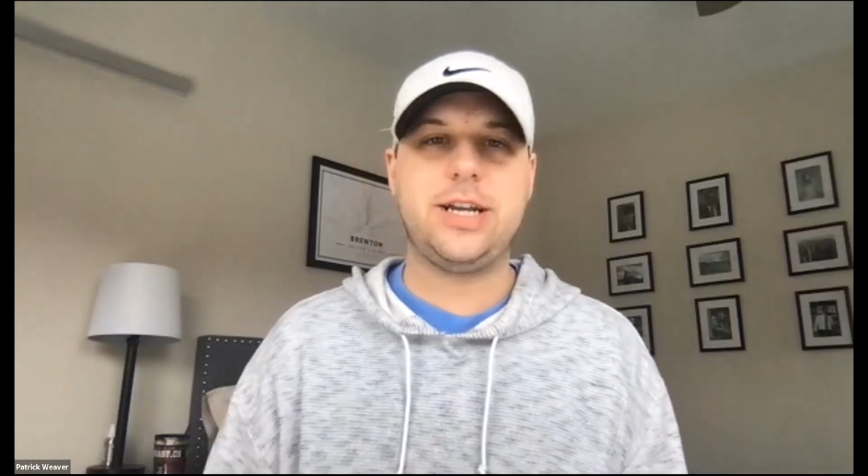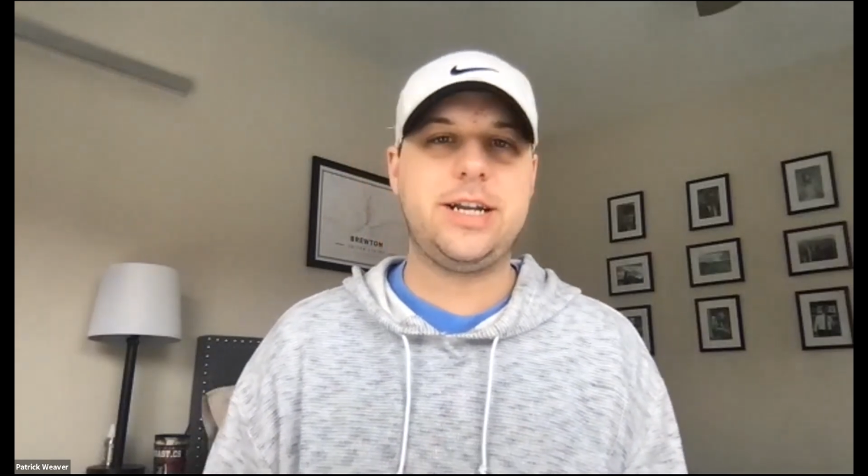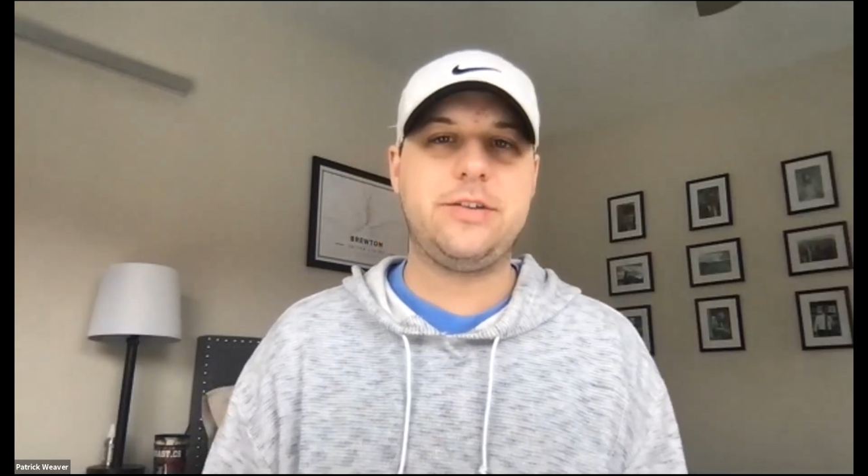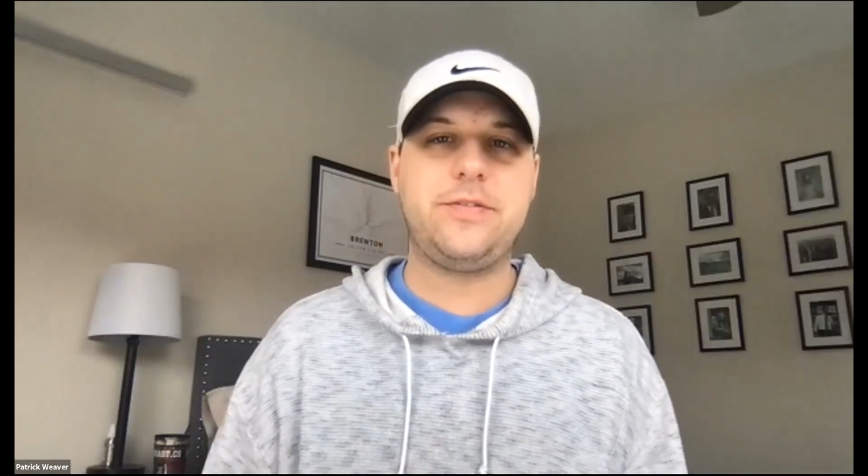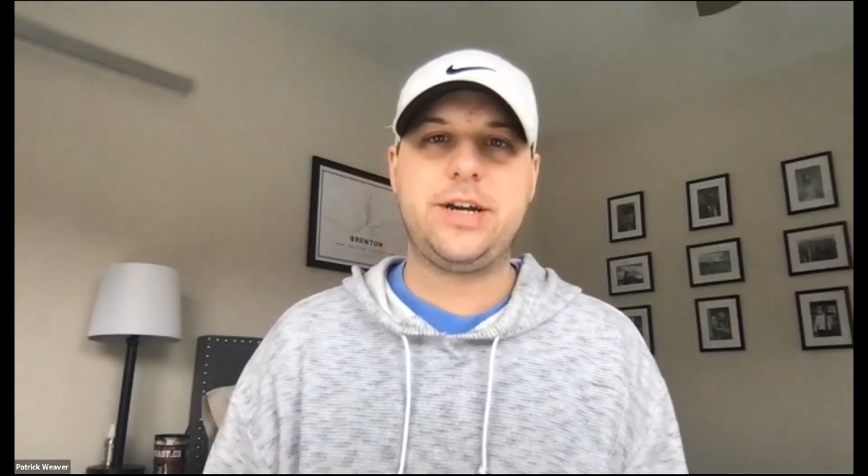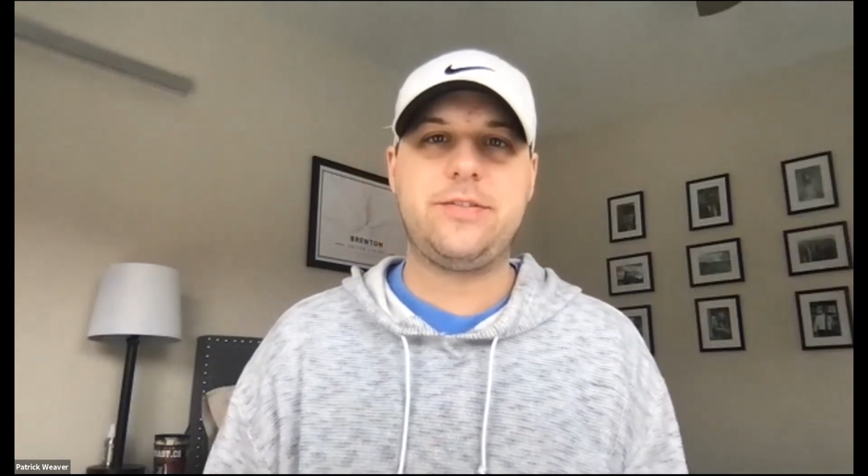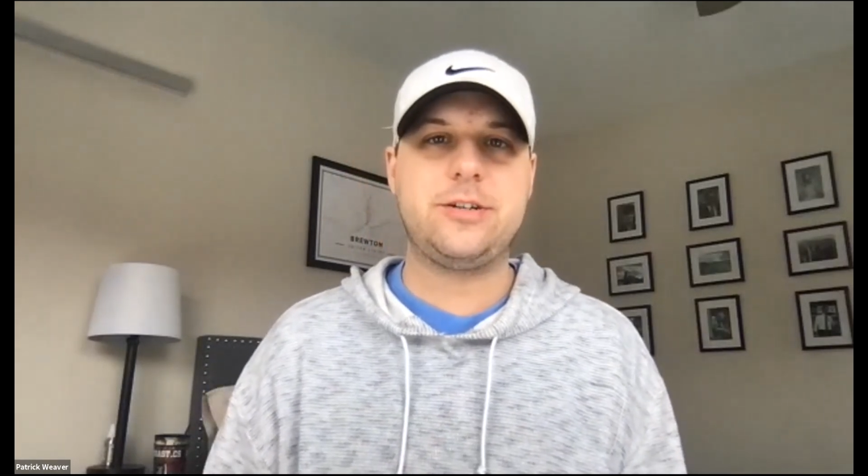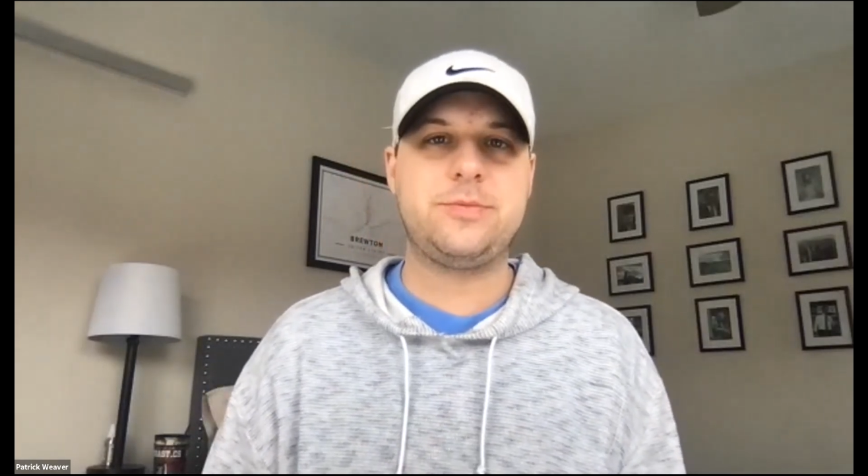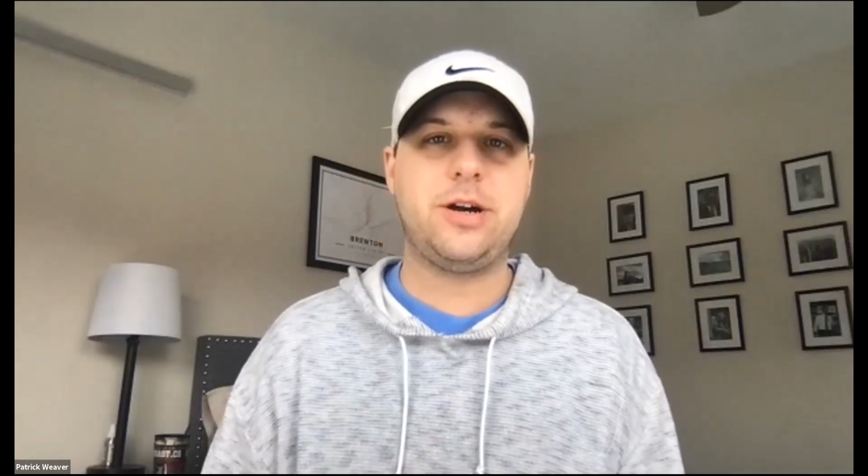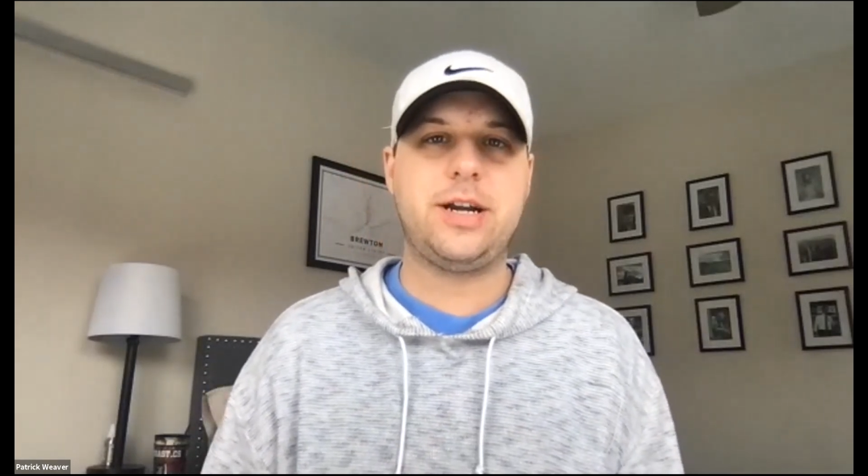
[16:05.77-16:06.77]
in your very
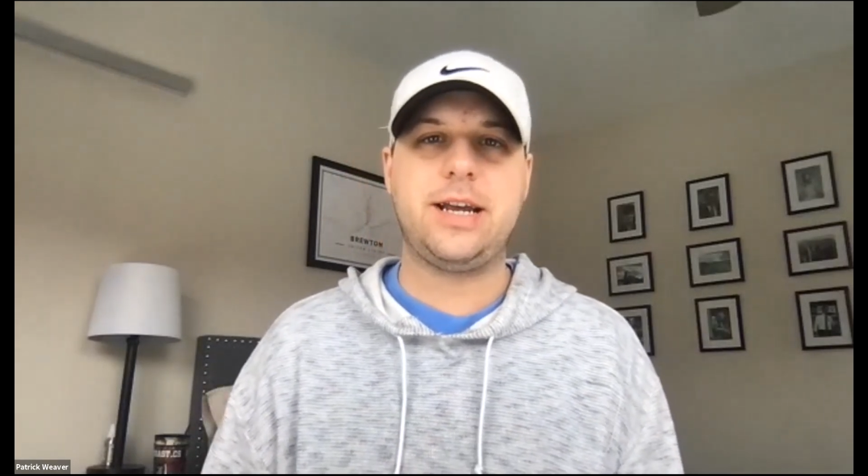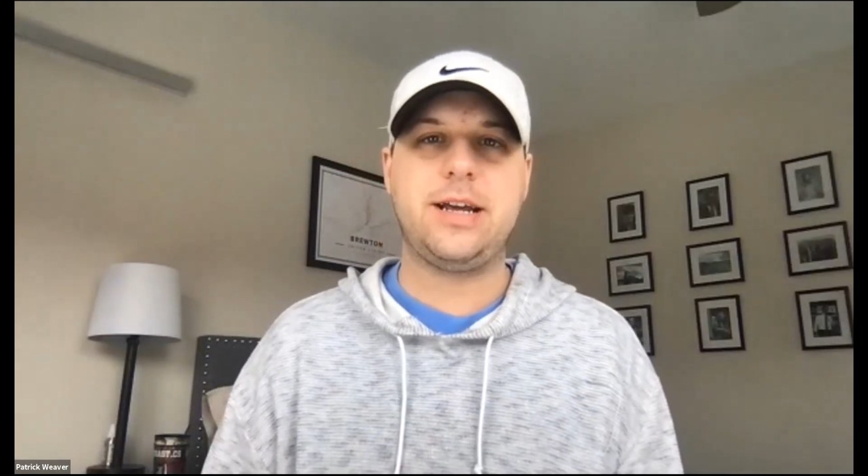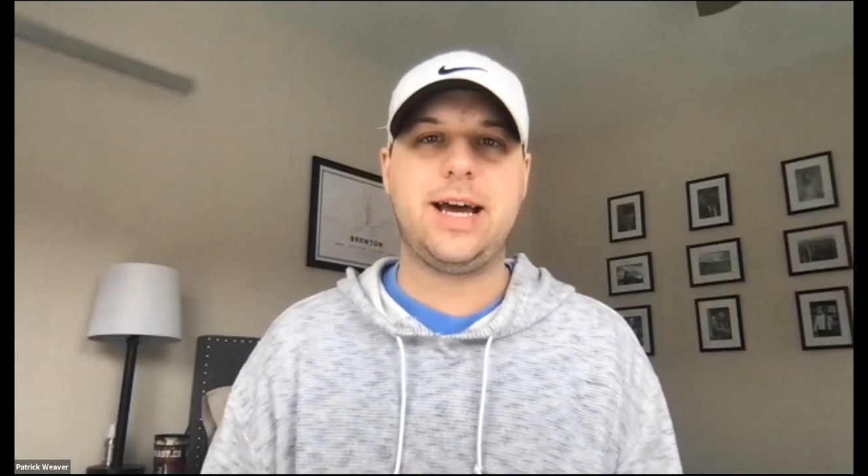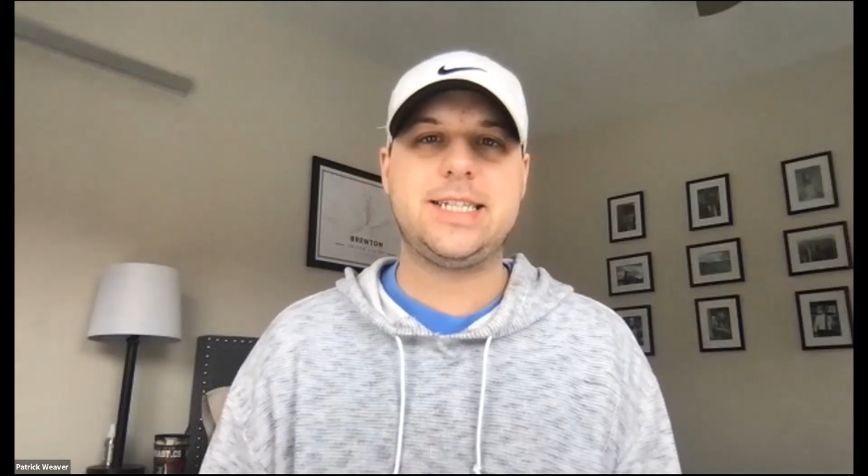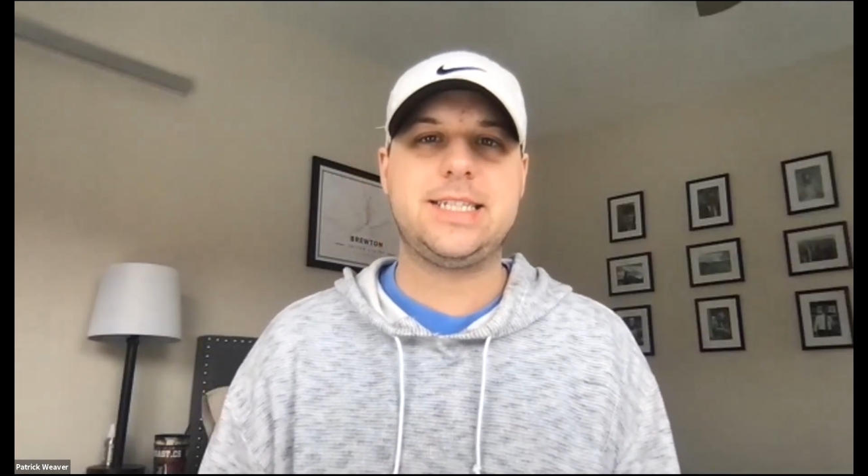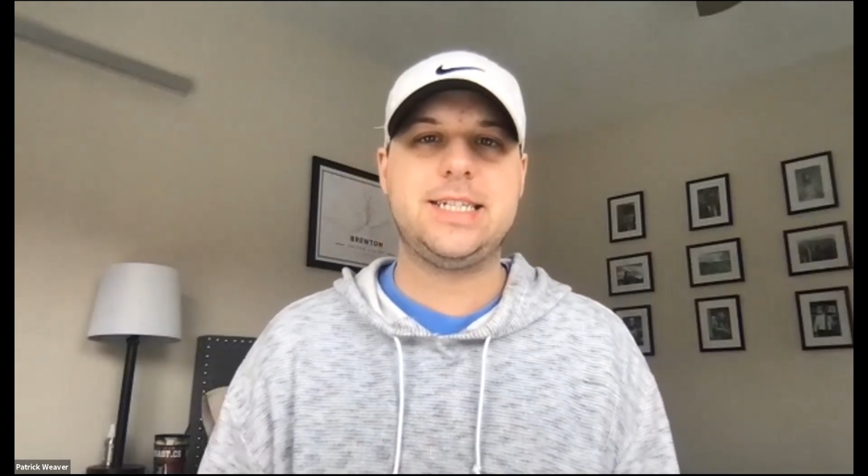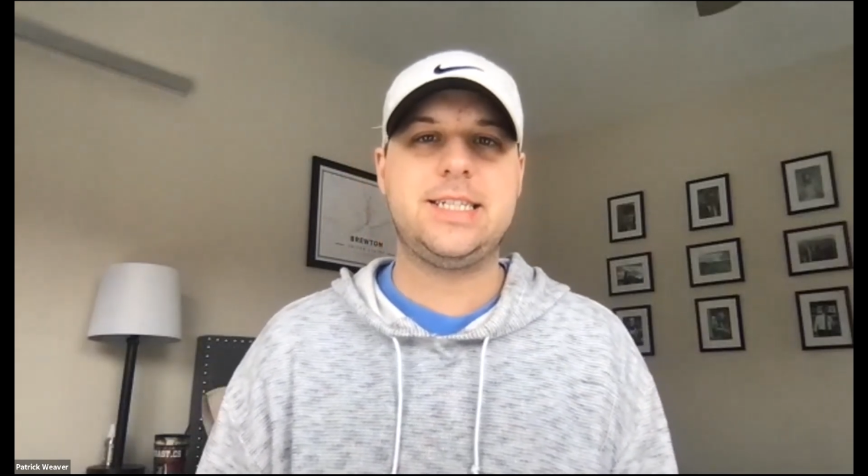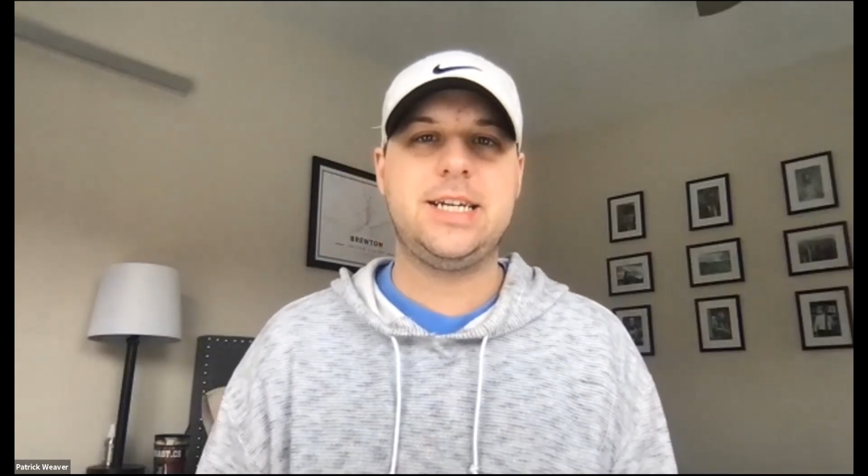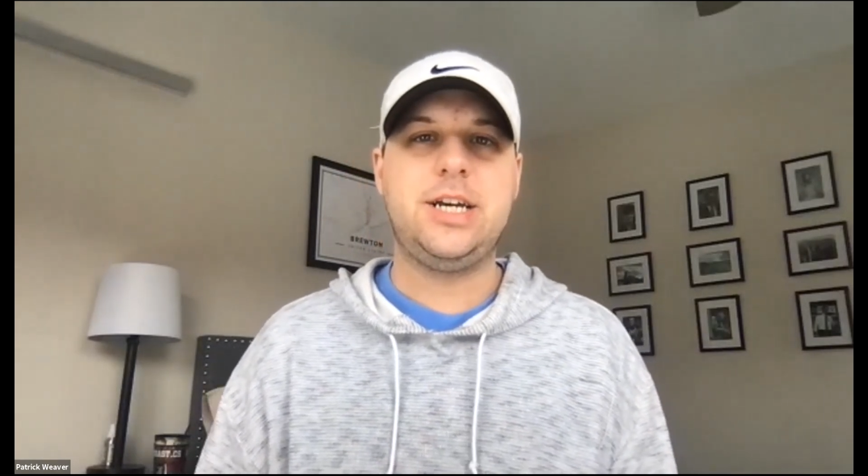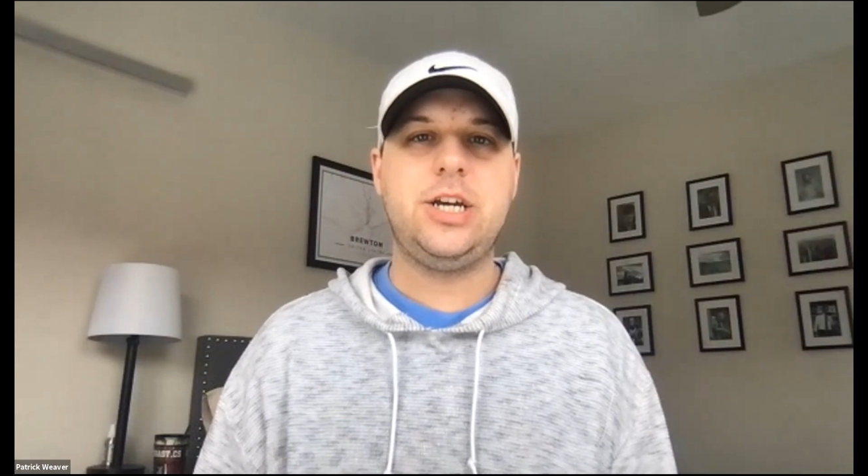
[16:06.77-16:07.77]
first marketing class is